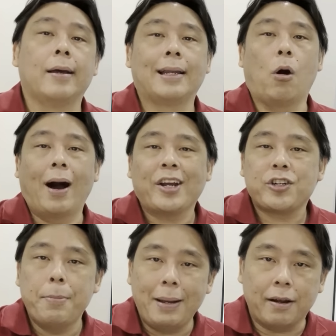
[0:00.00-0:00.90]
Now, I
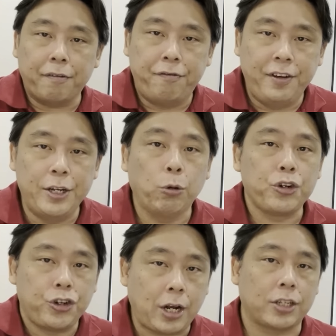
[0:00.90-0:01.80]
actually made a video
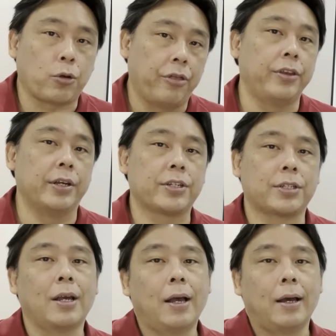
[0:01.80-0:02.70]
just on
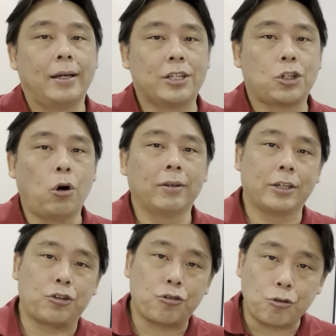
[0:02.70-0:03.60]
this. It's called
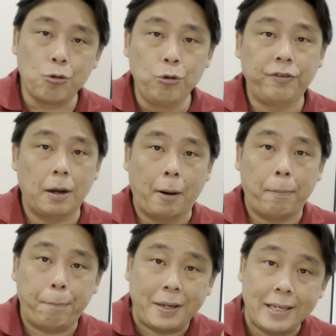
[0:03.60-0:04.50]
The Truth
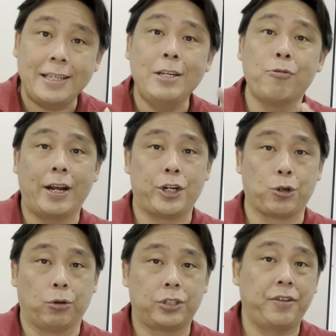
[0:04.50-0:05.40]
About PE
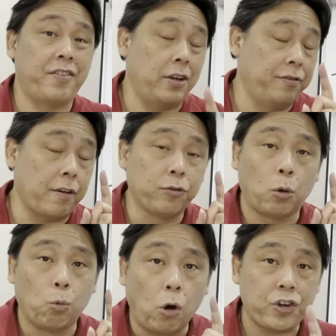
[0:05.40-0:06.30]
Ratios. If you have
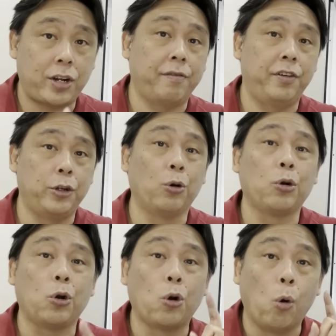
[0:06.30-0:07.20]
not watched that video,
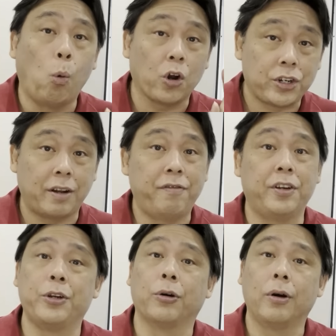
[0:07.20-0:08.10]
go watch that
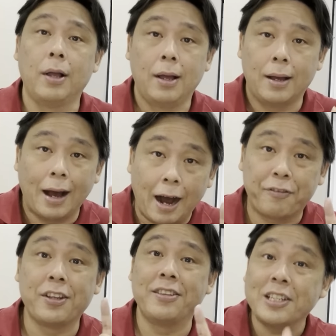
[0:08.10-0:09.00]
video
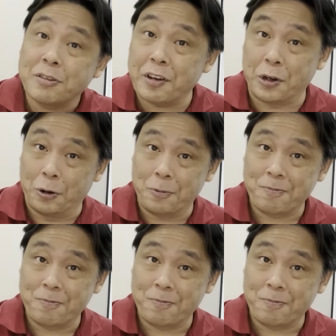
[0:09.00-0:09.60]
after this video.